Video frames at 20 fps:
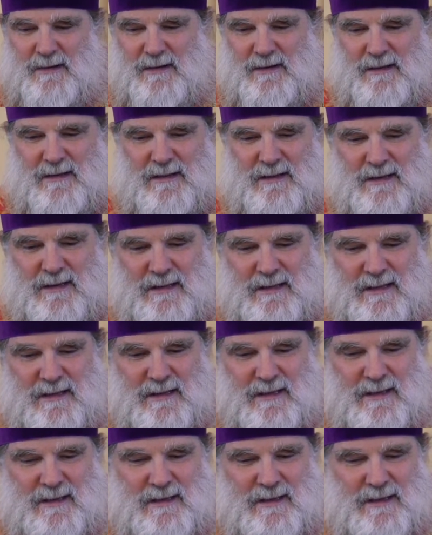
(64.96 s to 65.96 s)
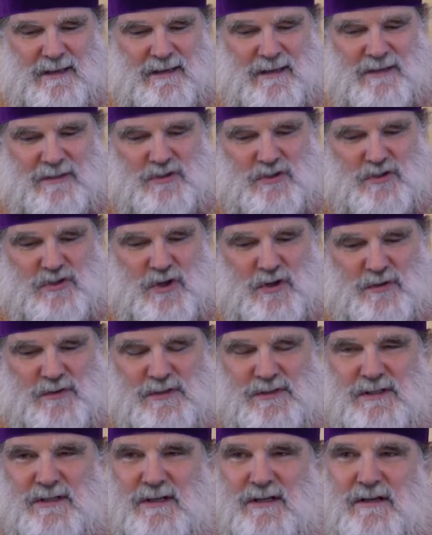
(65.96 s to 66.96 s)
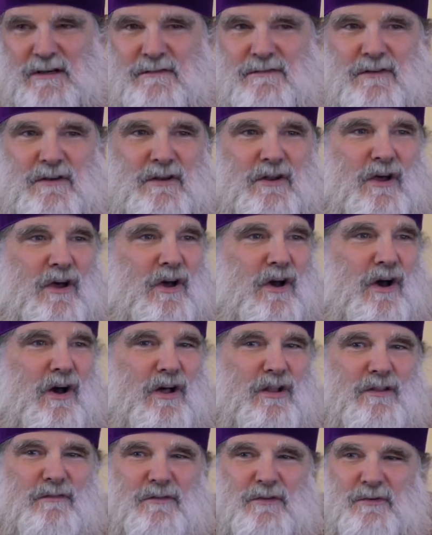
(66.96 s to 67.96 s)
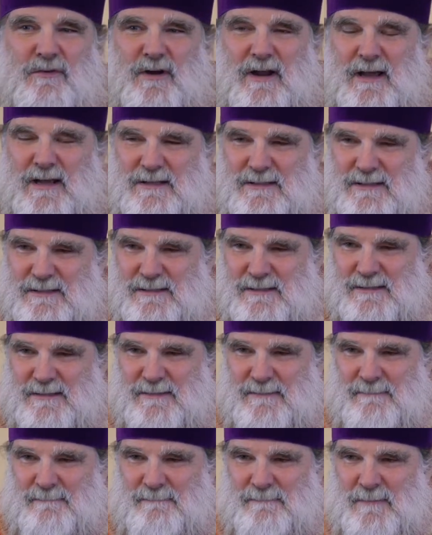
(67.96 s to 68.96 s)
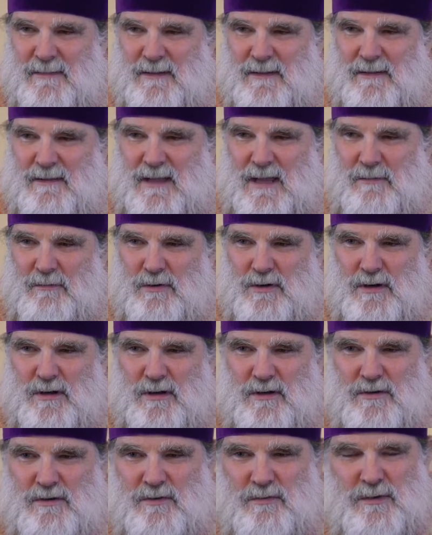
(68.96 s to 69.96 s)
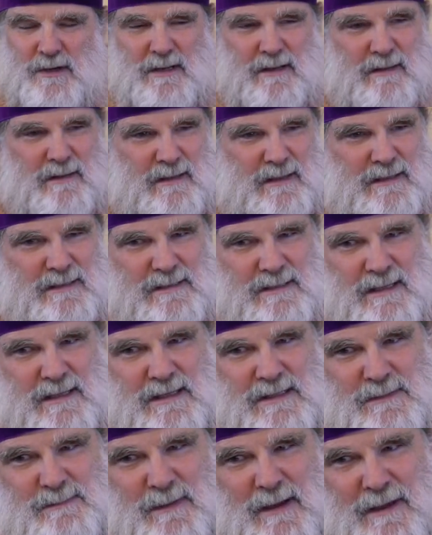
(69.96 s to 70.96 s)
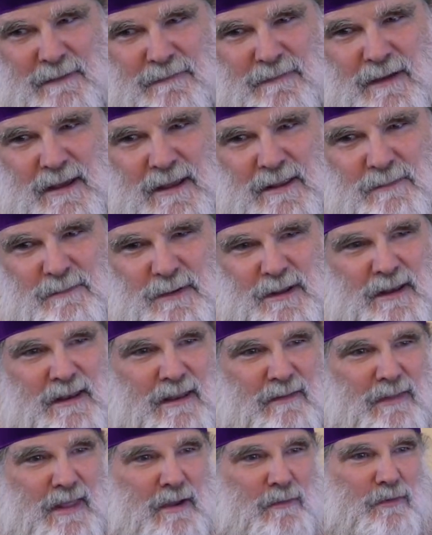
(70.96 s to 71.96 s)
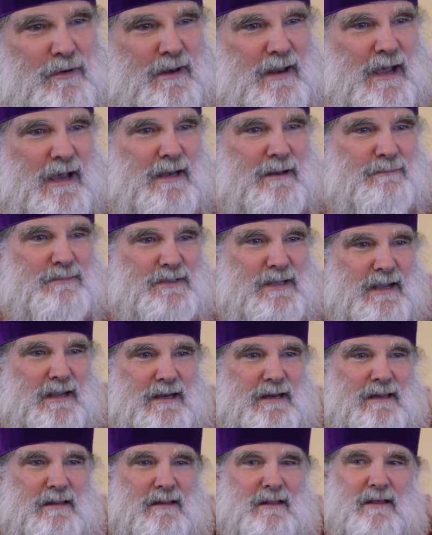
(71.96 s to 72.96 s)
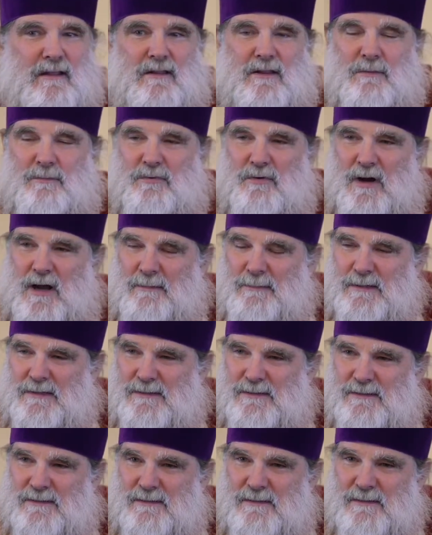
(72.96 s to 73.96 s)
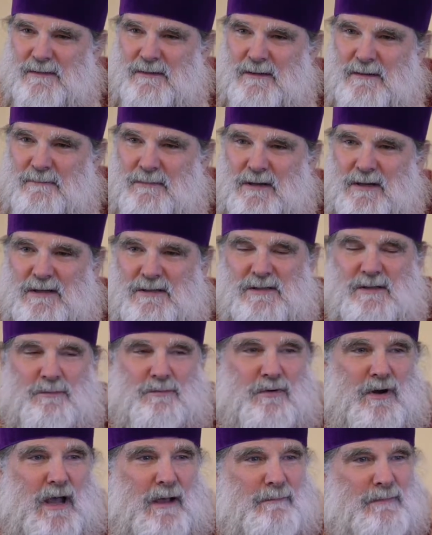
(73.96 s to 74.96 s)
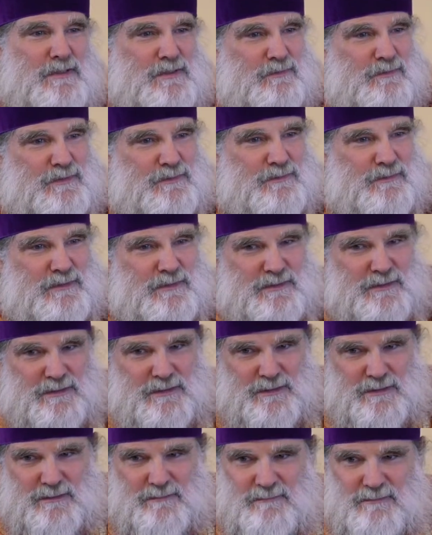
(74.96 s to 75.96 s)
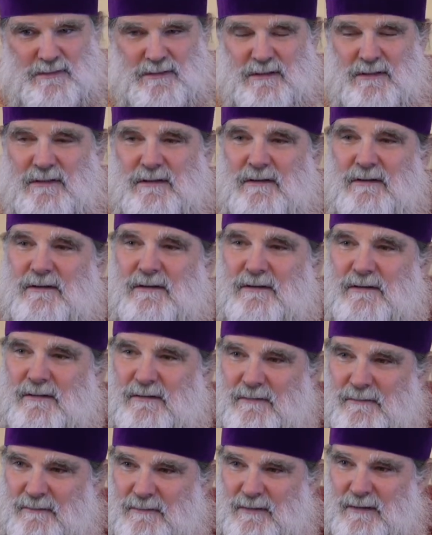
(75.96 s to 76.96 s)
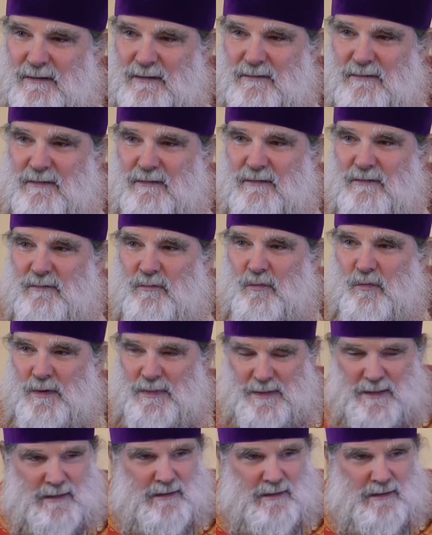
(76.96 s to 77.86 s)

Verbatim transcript: and Gideon and Joseph and all of the rest, they were doing these things by faith, but they were not obtaining the promise because the promise was reserved when the